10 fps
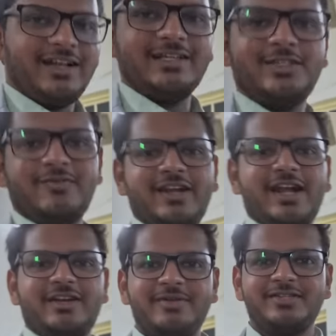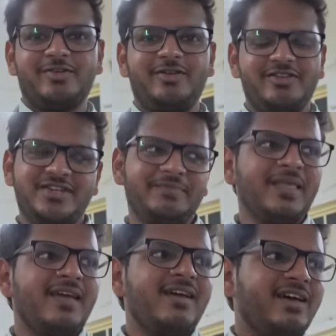classes of anatomy, histology,
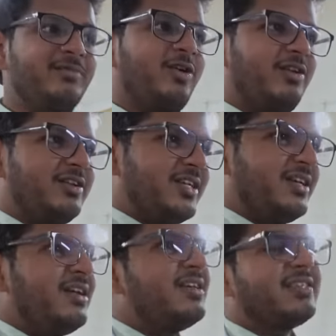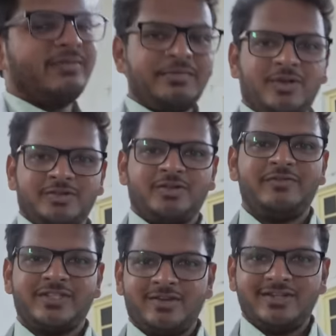embryology, sometimes also
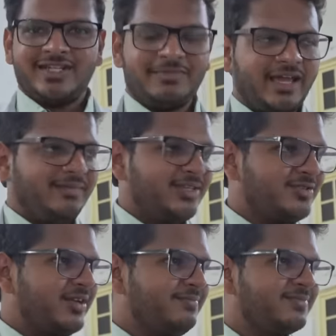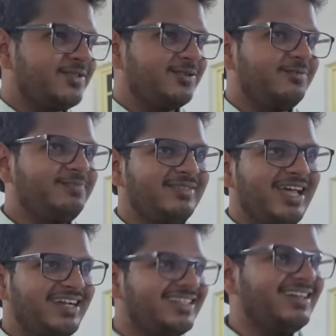physiology and biochemistry. So
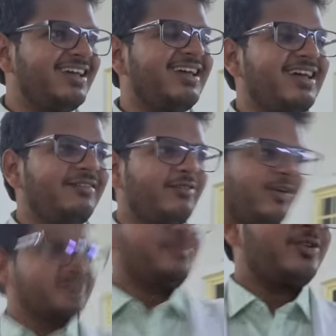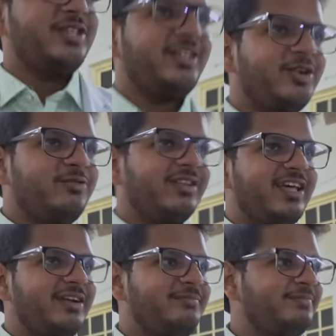that's it. We've got the projector over
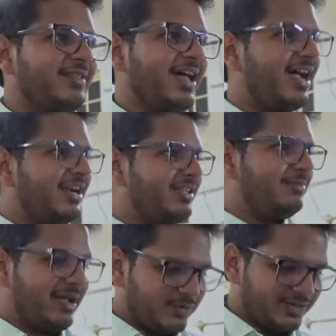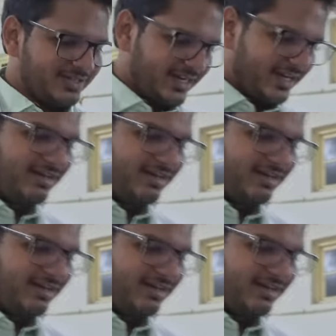there and the blackboard screen.